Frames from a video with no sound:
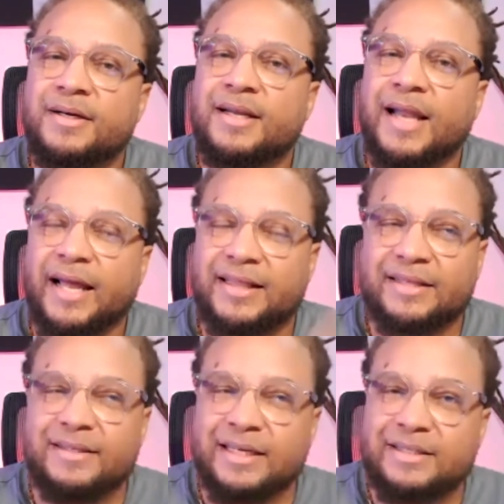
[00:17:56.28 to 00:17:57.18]
Like
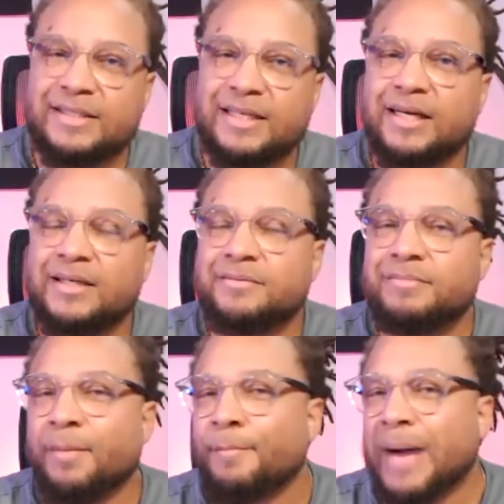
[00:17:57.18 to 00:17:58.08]
his son,
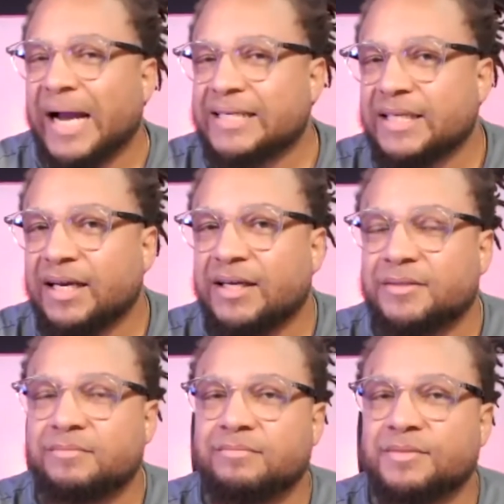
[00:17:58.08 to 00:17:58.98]
my
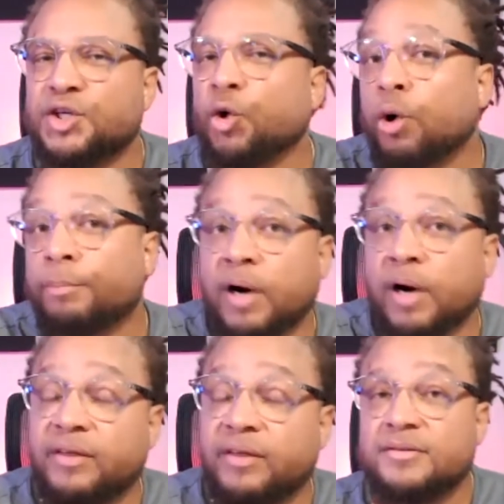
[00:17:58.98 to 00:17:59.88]
son, your
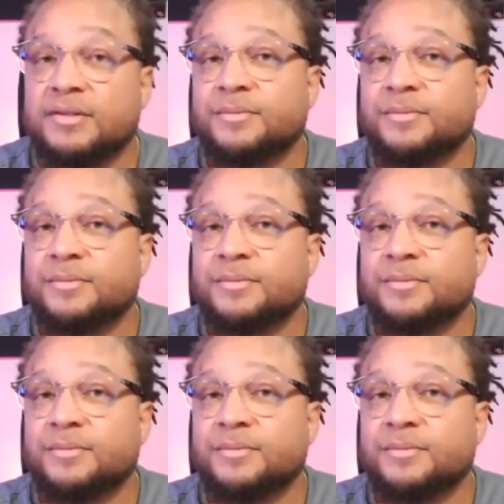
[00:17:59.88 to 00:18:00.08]
brother.